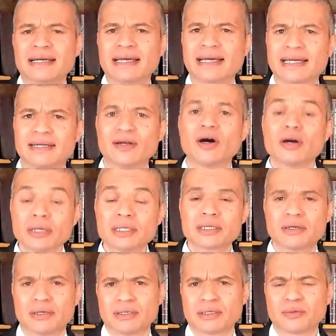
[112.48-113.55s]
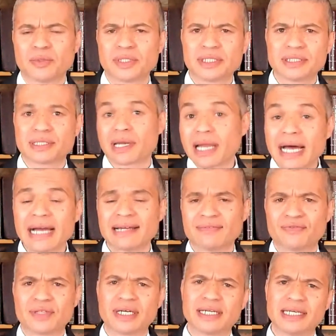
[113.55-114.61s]
and honor God with his
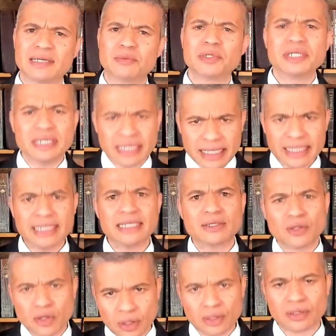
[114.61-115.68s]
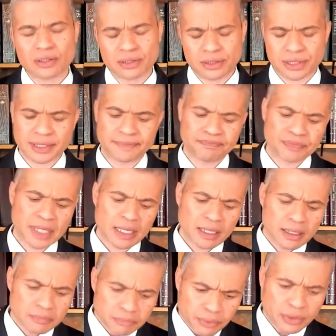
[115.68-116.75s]
life, that he would need God's
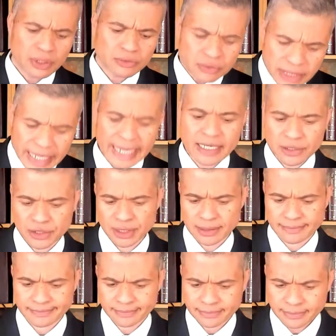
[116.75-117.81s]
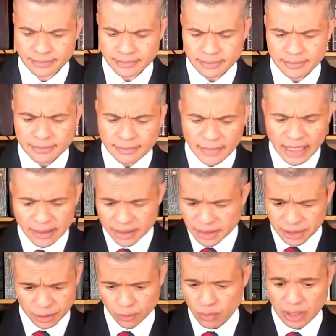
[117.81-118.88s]
protection.
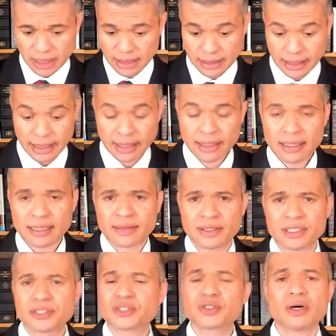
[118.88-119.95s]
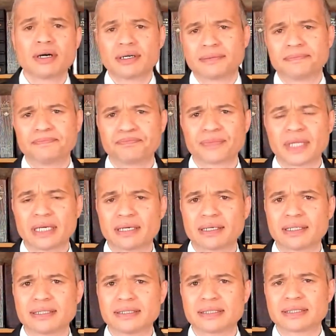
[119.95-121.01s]
This is what this psalm
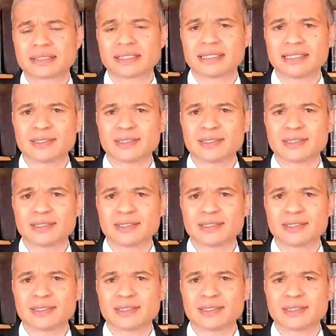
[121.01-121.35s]
is